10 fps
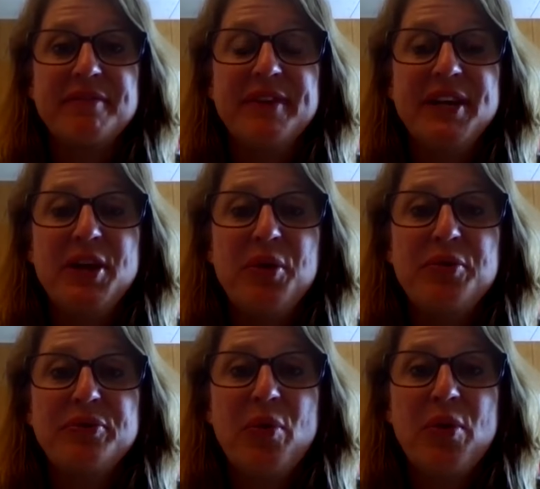a video
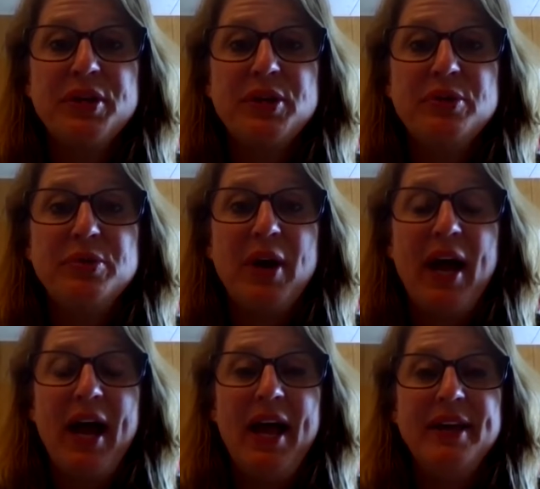for you
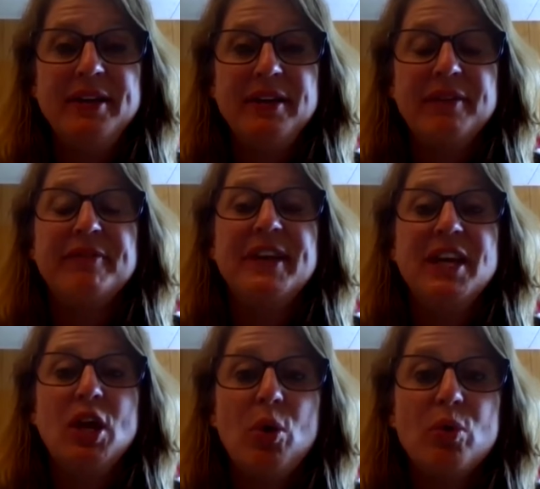on
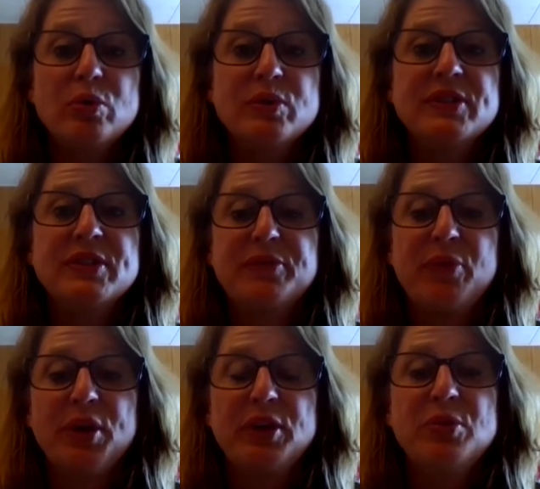
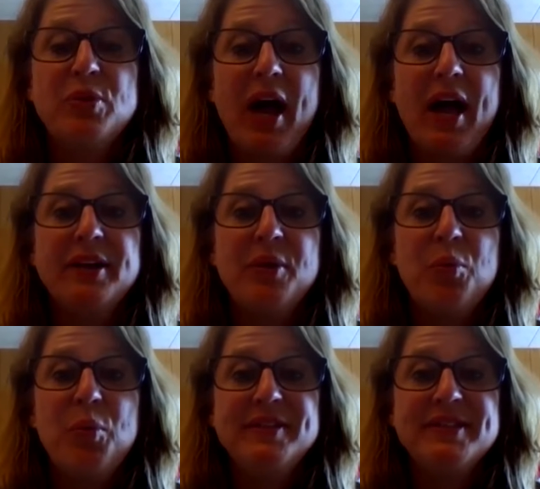
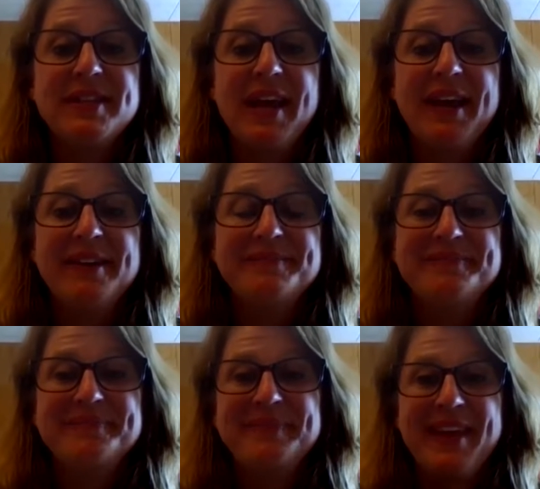Wednesday.
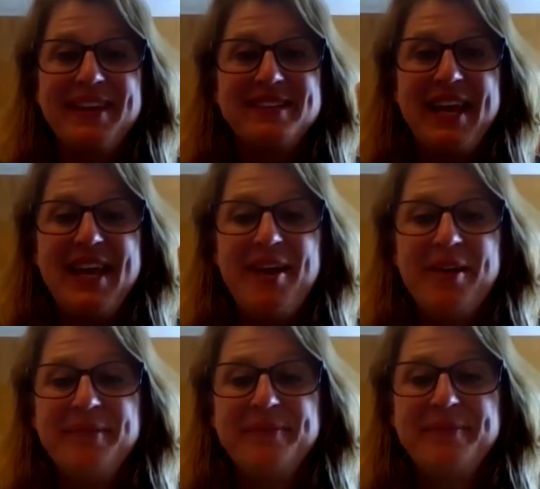Take
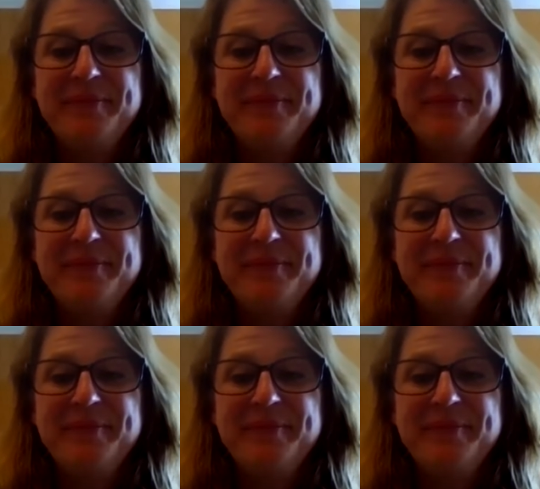care.